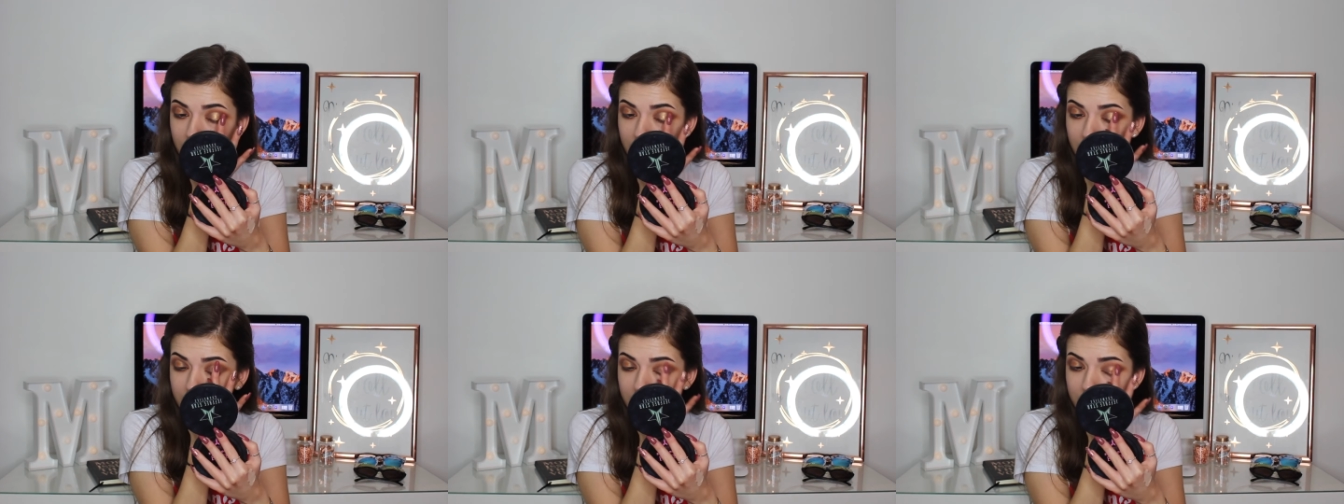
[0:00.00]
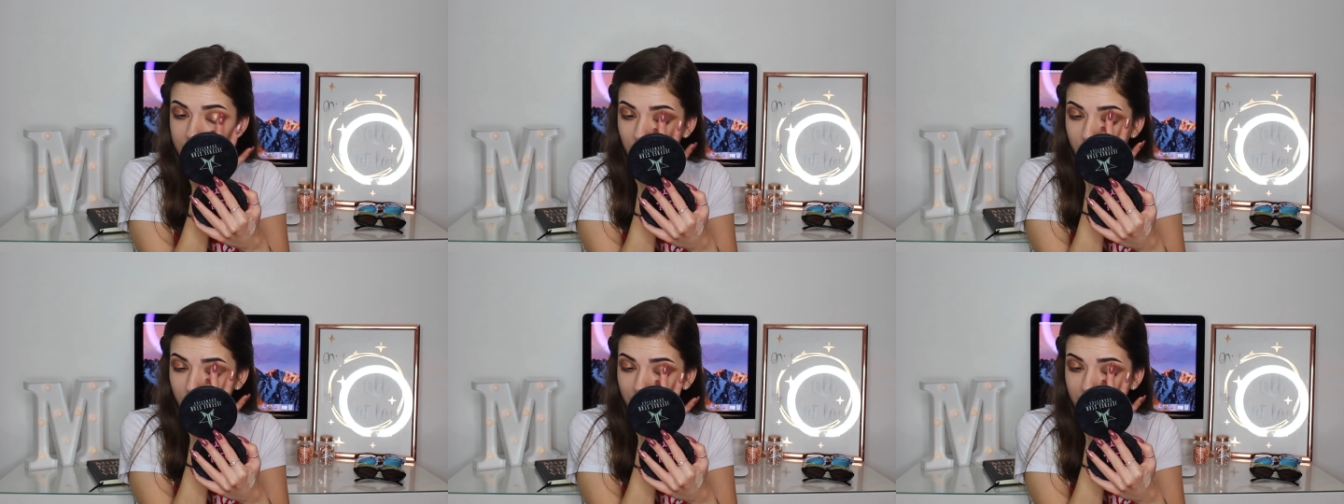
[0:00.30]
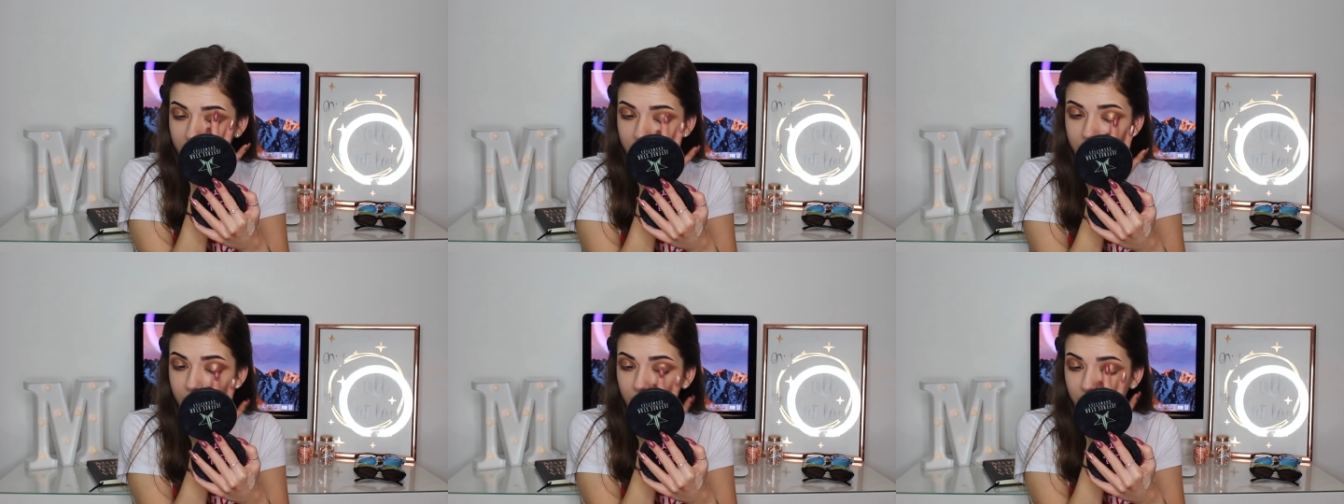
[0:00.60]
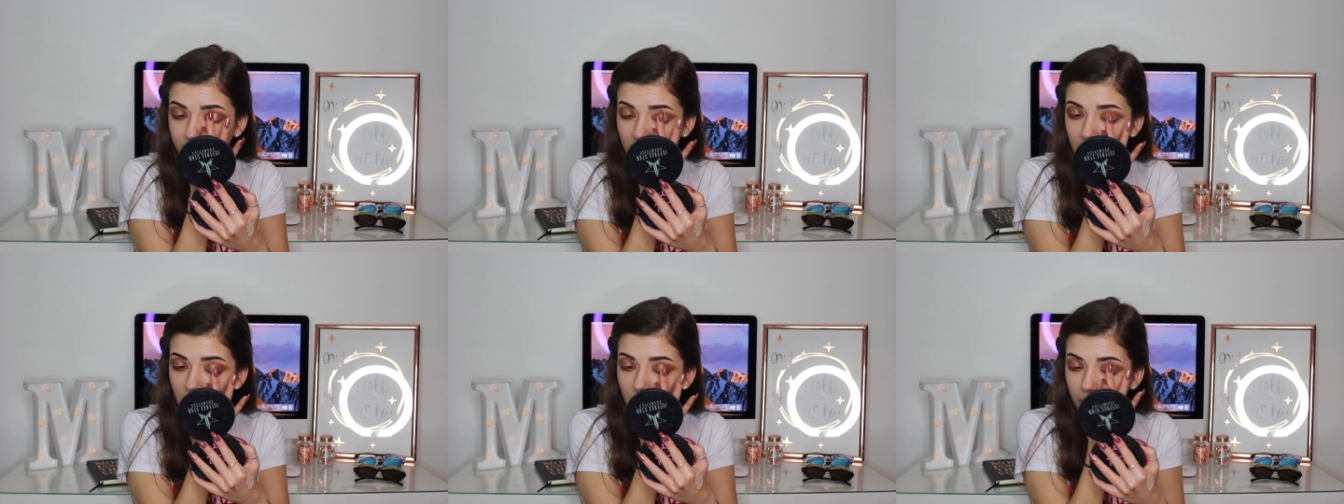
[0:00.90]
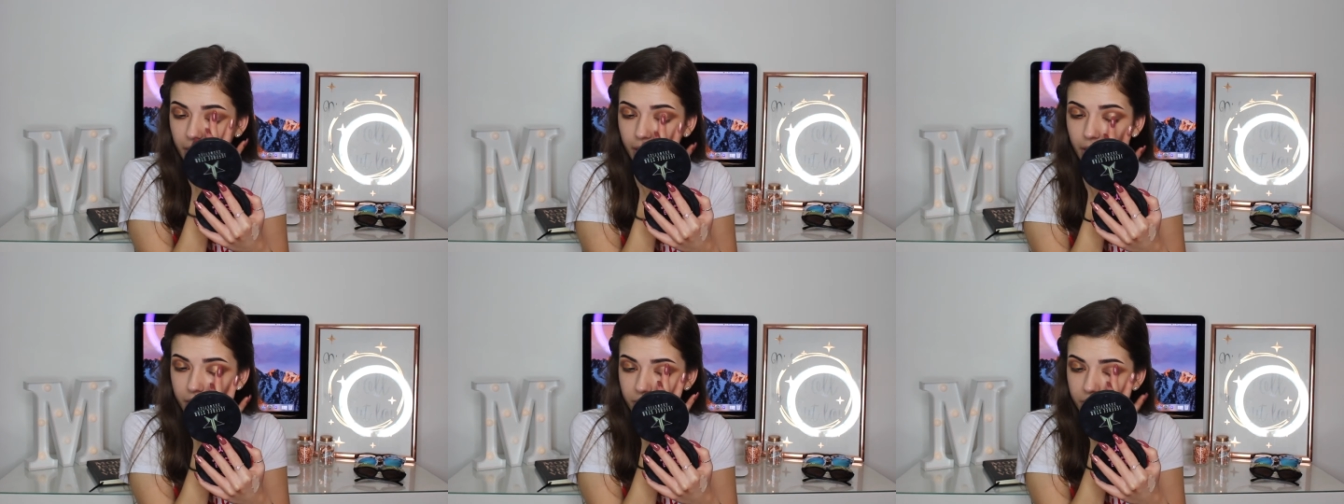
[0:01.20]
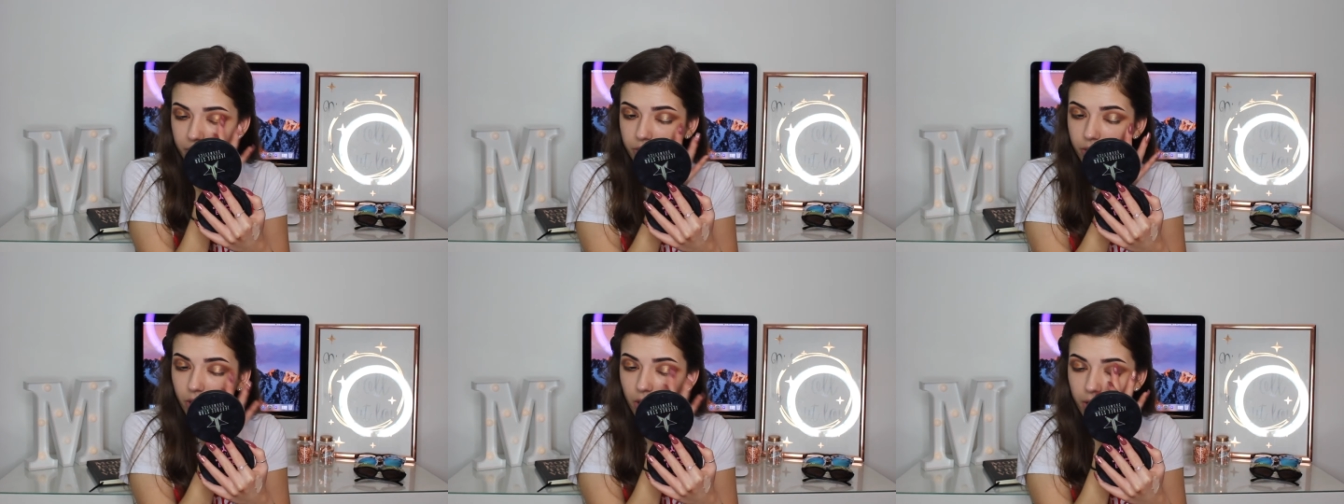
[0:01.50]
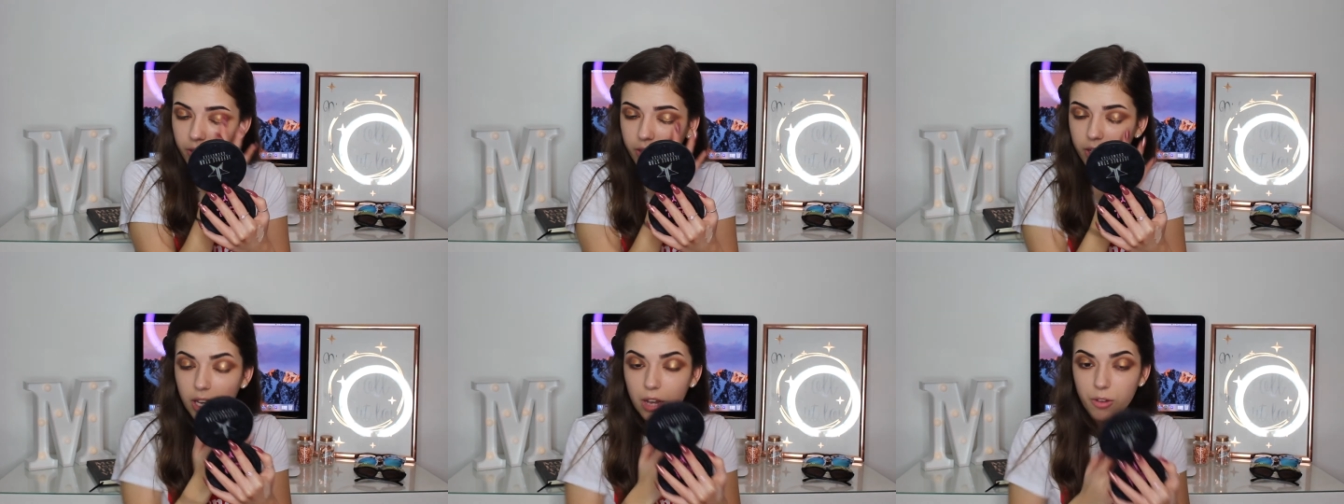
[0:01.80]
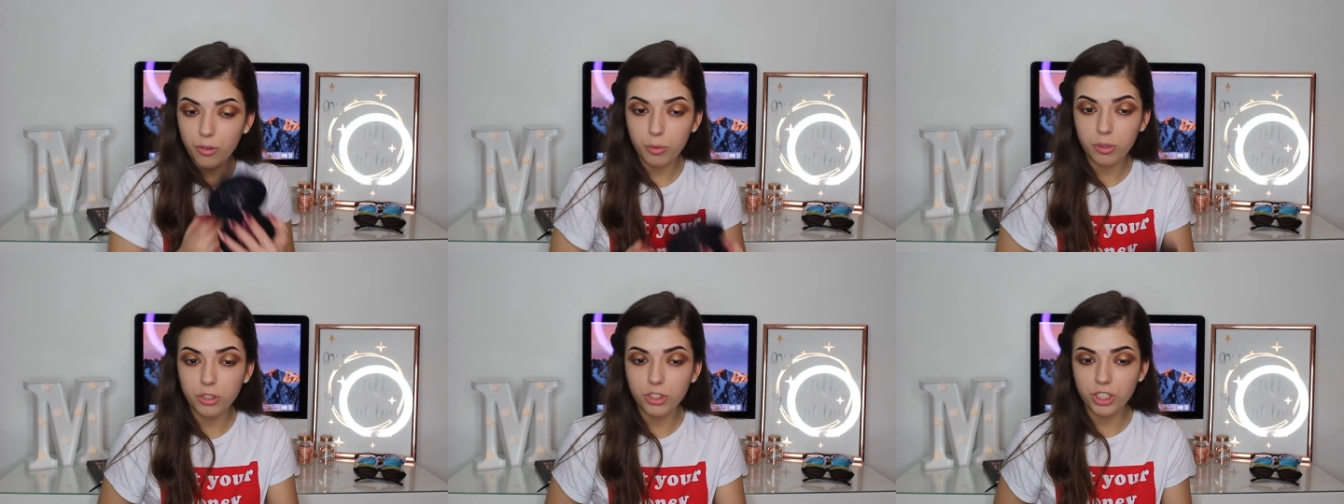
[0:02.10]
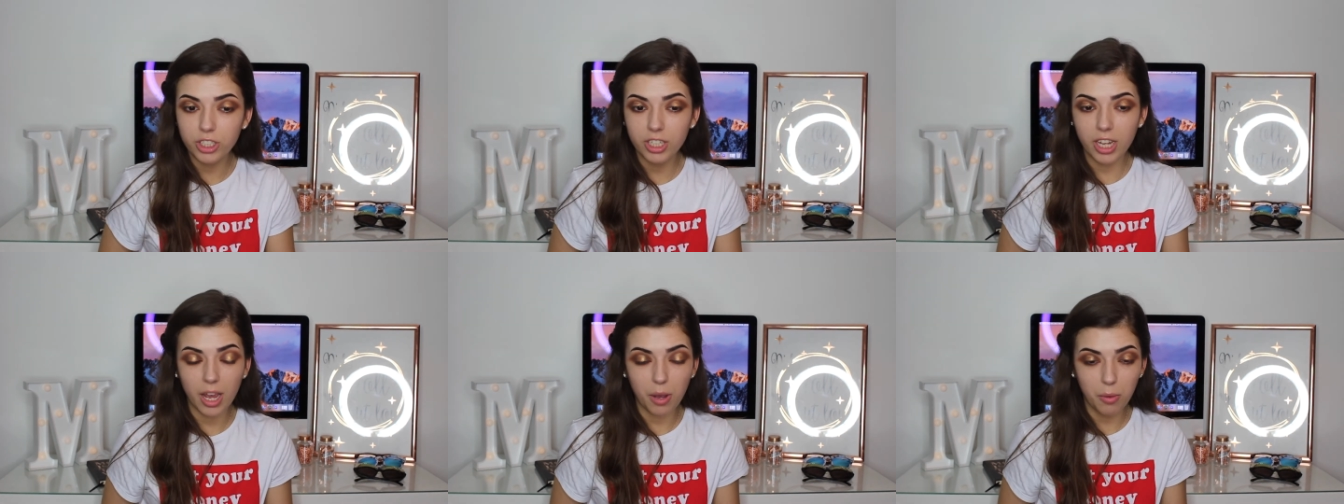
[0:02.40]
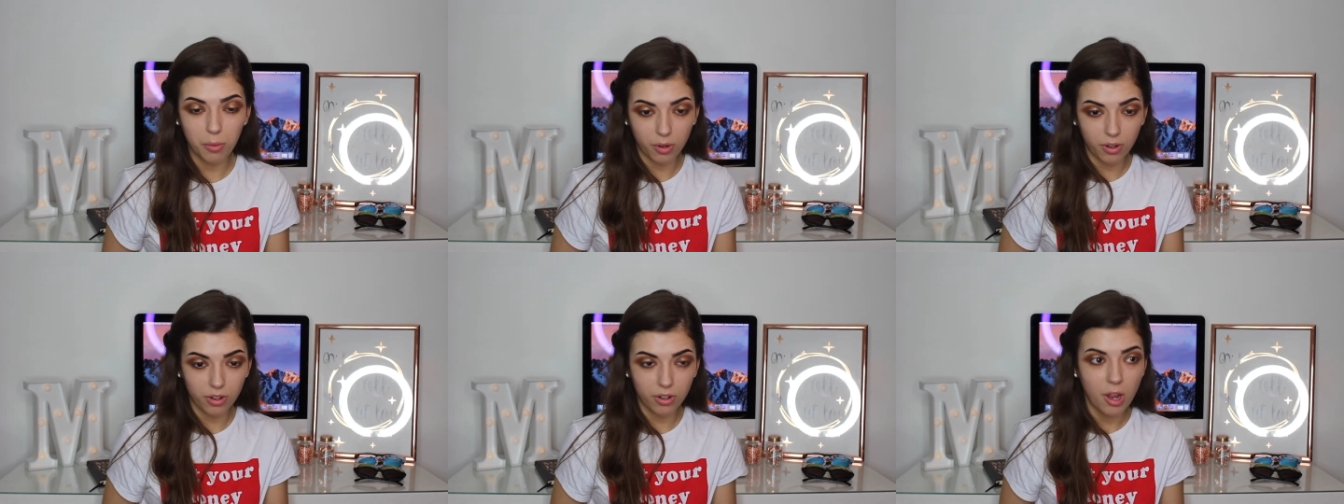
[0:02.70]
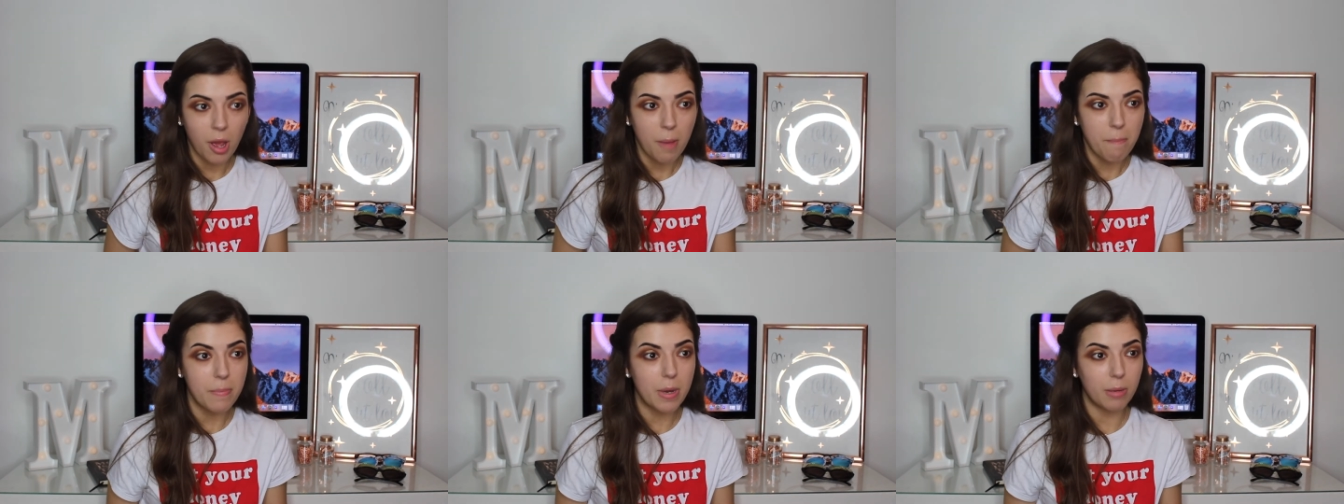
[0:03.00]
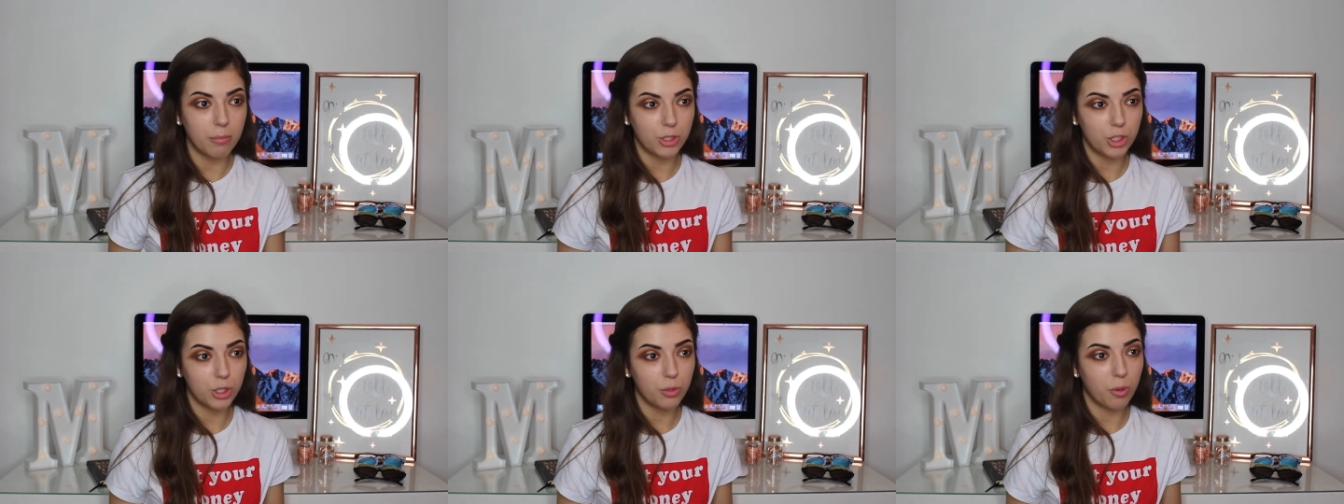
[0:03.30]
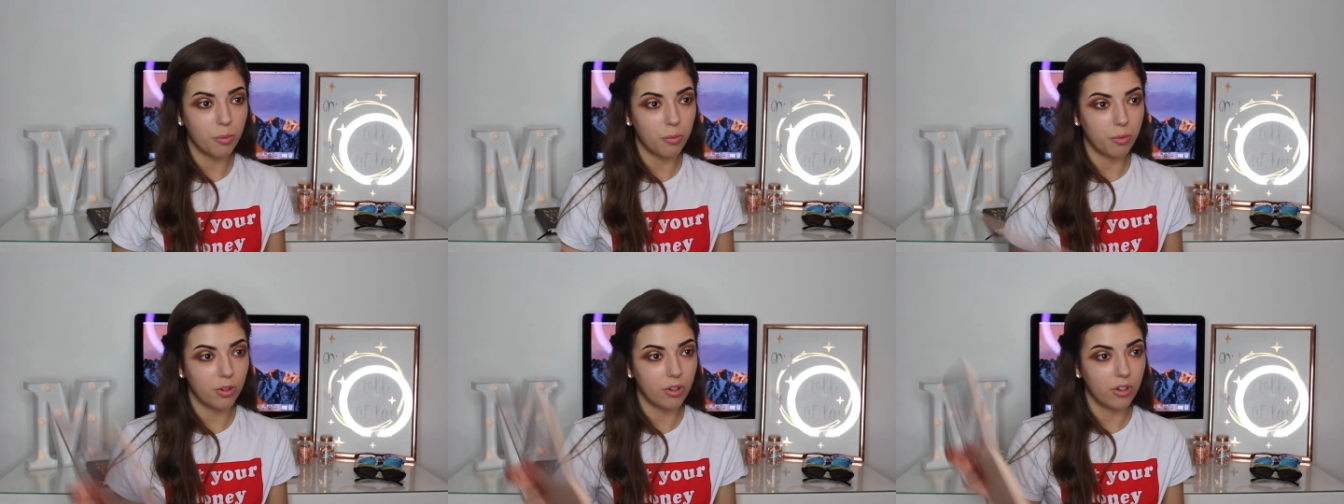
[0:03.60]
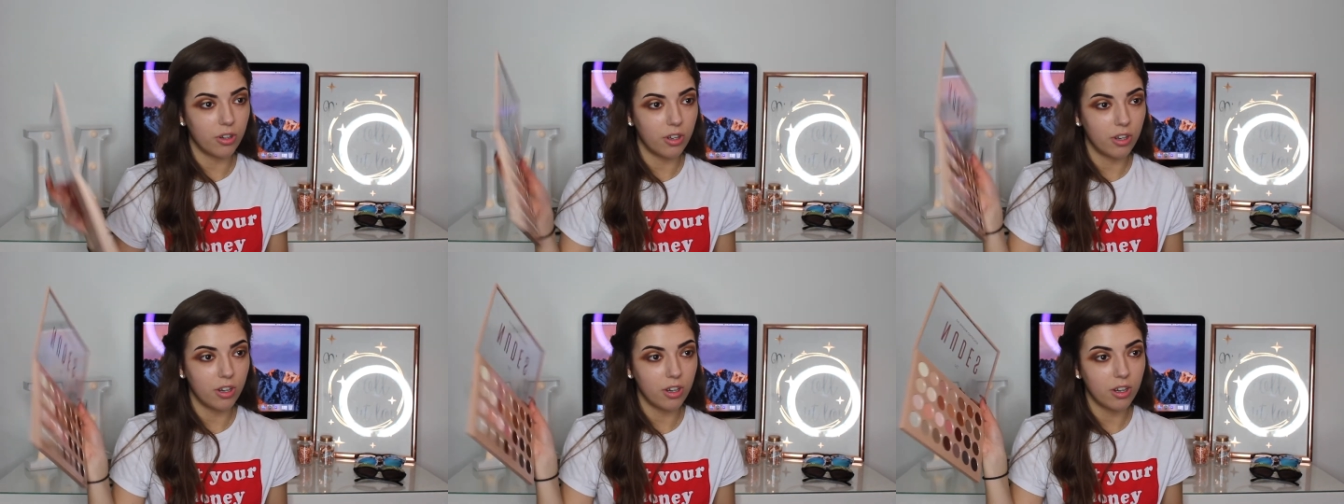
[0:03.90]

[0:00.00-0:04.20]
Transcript: is amazing and I think everyone should get one. Mum, do you want one?